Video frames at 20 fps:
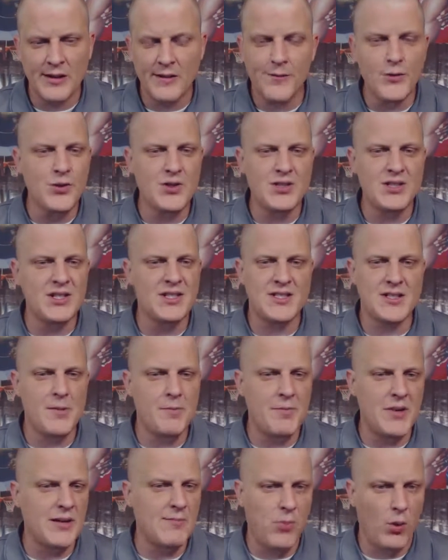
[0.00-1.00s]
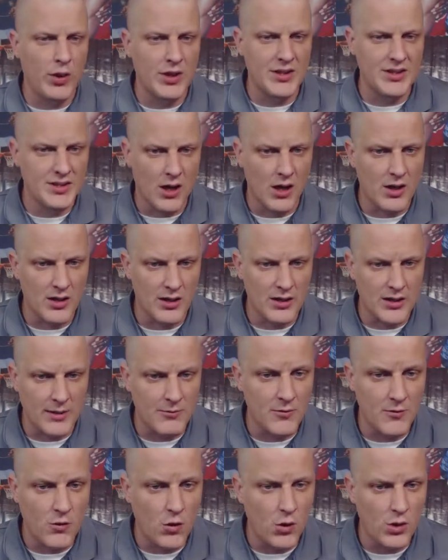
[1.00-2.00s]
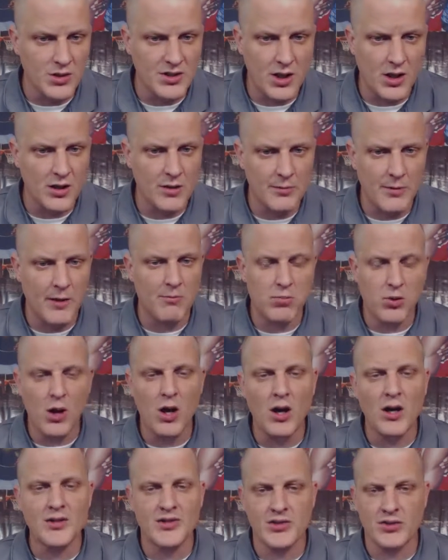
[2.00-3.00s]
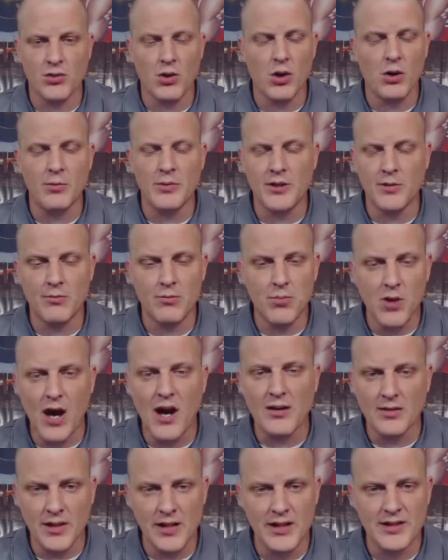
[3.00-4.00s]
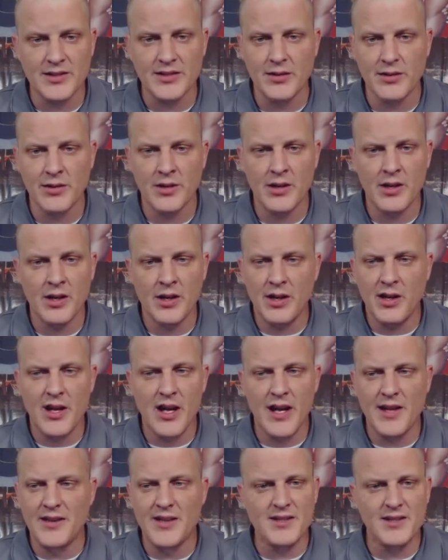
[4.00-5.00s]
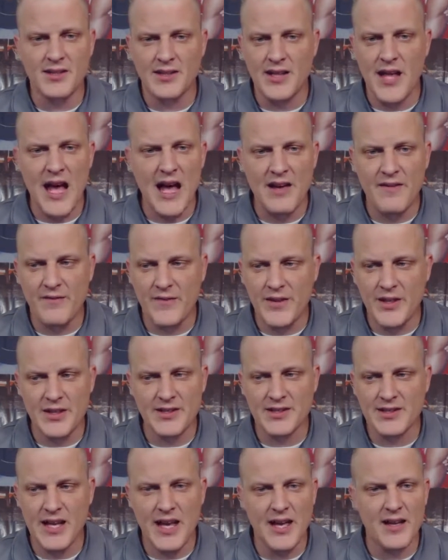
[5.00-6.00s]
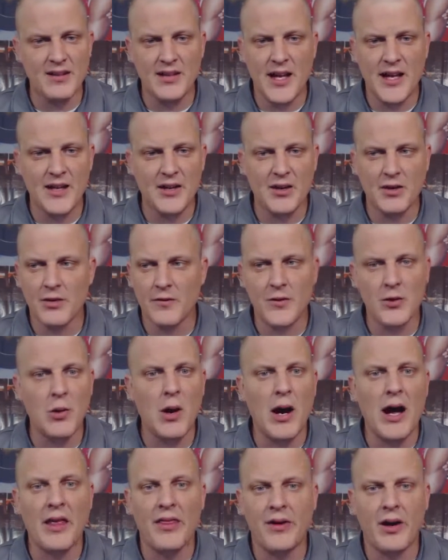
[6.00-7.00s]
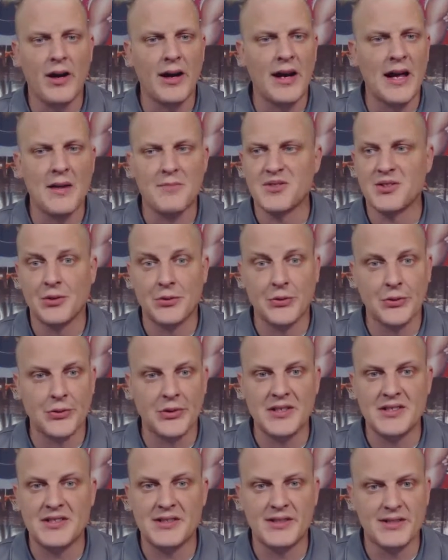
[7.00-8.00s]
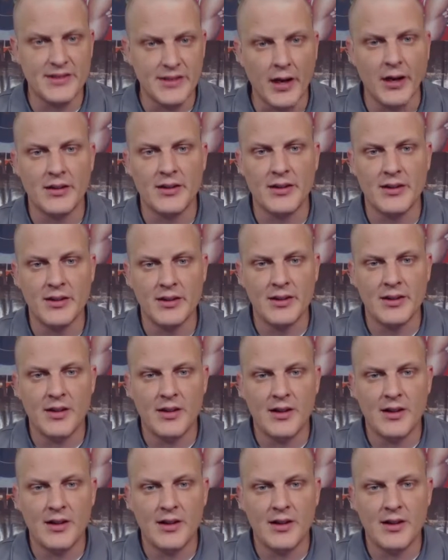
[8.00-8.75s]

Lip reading: First, it's the big boys talking. I'm, of course, talking about Braun Strowman and Brock Lesnar. And this live via satellite interview I thought absolutely sucked.